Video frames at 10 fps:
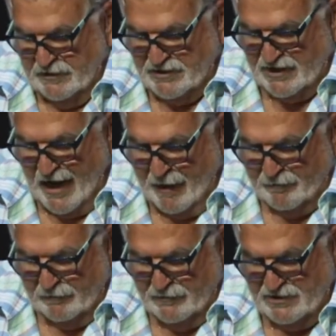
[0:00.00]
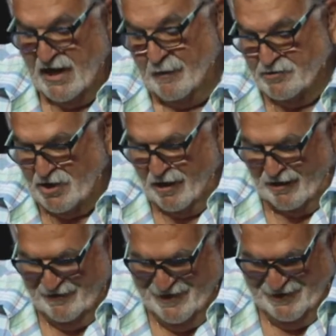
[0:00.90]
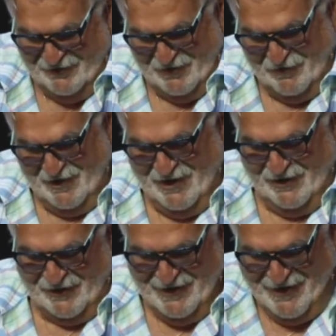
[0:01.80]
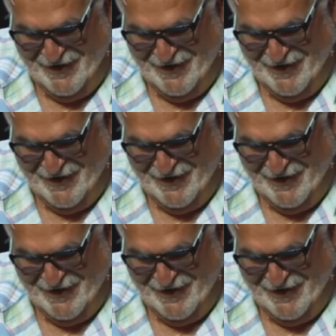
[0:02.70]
The snapshot, if you will.